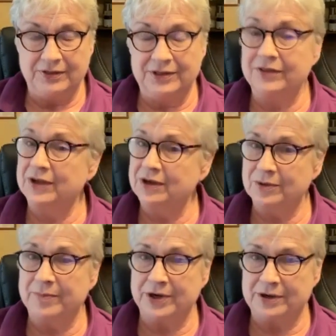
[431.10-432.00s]
than the
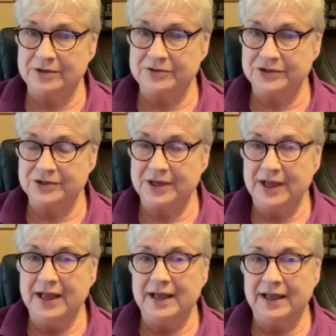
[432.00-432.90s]
other birds.
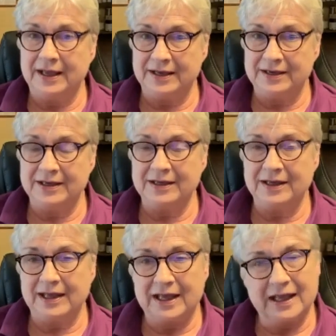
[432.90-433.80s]
And
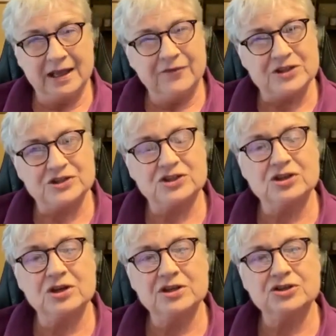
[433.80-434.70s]
if it's
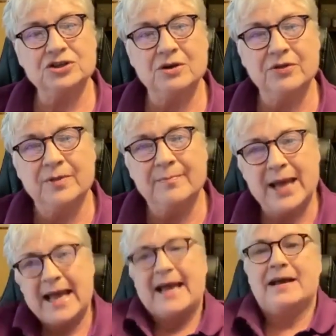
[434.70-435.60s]
touched on the
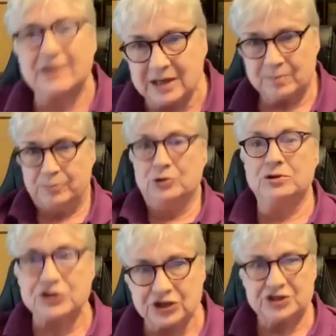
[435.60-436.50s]
back, it
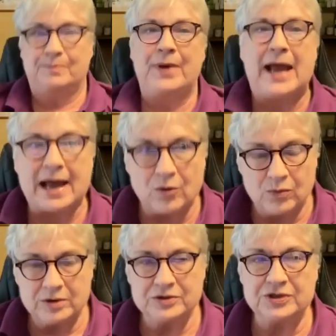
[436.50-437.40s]
pushes
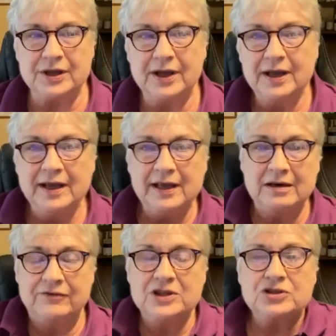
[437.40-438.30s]
backwards,
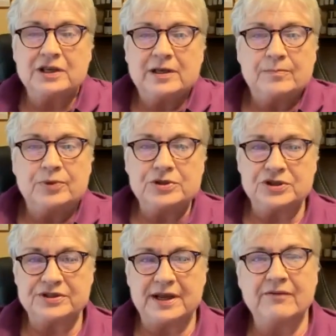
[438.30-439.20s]
and eventually it
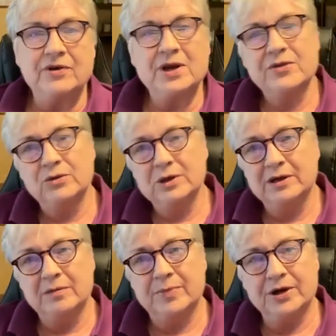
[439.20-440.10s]
pushes every other
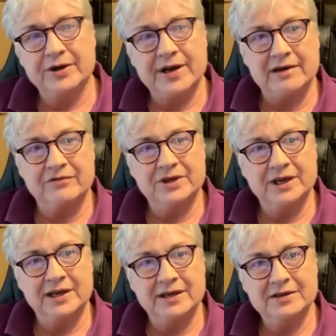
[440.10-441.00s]
little bird out of the
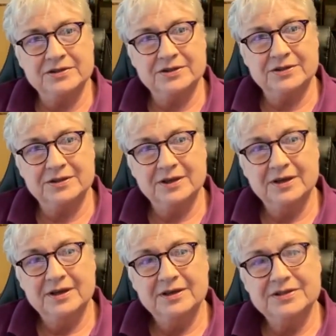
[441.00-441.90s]
nest,
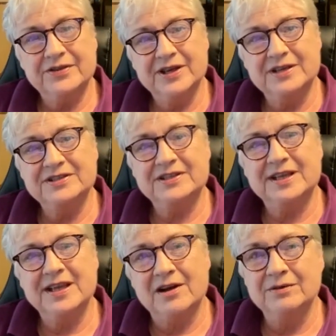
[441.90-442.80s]
so that it's
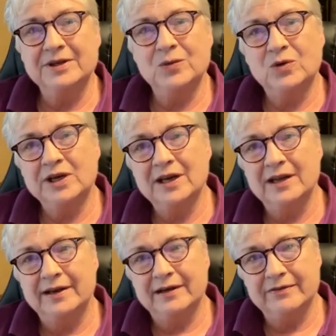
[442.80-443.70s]
the only one
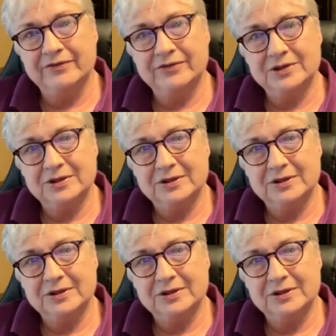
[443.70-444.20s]
left.